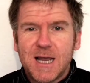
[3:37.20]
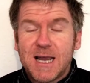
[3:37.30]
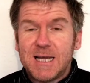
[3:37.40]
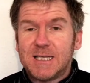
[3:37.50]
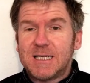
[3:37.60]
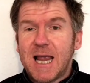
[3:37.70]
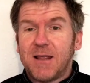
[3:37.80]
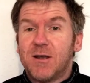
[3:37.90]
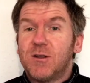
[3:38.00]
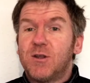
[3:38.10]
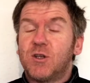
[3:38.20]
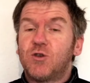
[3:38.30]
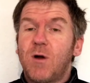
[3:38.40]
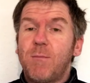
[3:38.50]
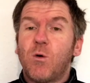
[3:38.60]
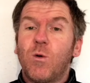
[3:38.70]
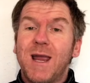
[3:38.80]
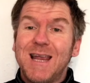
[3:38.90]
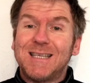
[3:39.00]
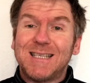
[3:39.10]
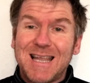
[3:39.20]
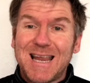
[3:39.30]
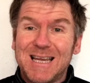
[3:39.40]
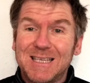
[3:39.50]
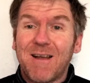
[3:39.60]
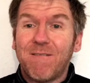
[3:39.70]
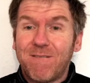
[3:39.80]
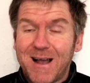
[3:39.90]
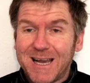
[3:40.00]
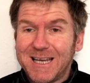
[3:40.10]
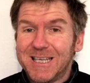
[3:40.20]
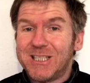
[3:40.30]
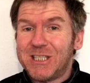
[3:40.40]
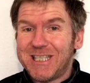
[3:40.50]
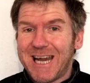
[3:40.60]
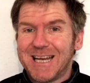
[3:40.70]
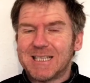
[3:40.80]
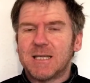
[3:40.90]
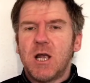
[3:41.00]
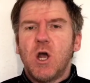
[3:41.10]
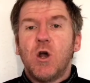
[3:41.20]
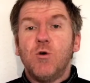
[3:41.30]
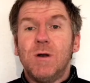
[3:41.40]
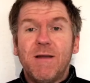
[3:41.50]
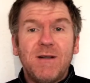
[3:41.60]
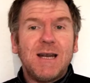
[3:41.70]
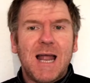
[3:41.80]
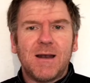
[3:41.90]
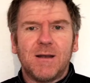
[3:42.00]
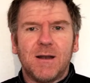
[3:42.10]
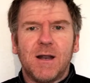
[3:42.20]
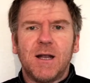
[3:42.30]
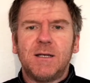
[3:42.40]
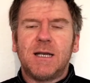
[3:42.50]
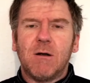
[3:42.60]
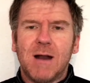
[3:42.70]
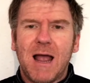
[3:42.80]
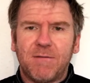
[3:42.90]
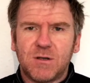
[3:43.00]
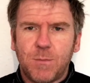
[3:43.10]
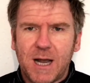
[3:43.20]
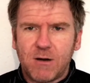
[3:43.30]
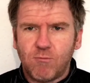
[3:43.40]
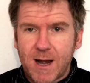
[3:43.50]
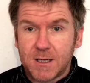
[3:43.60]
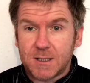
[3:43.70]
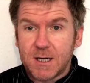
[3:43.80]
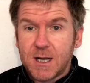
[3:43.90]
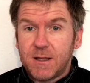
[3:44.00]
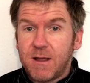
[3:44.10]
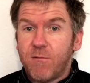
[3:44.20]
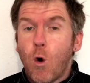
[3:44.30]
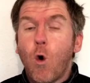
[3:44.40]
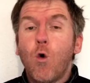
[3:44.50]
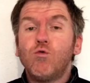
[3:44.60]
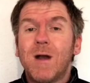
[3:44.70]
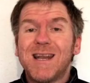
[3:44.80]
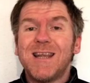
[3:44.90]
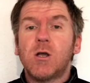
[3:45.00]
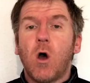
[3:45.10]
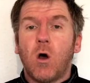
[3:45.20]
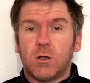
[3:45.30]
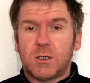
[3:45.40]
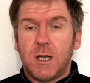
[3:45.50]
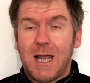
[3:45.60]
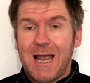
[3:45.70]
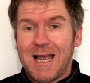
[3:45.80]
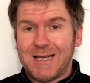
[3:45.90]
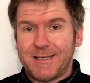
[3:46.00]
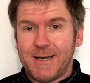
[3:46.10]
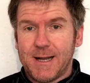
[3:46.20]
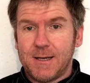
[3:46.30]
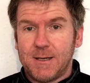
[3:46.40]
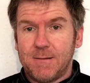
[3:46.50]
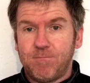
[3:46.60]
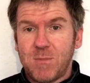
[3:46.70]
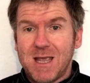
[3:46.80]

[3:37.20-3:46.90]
He said, the trouble is these fucking shits who live in London and don't have to pay rent. They've already got a house in London.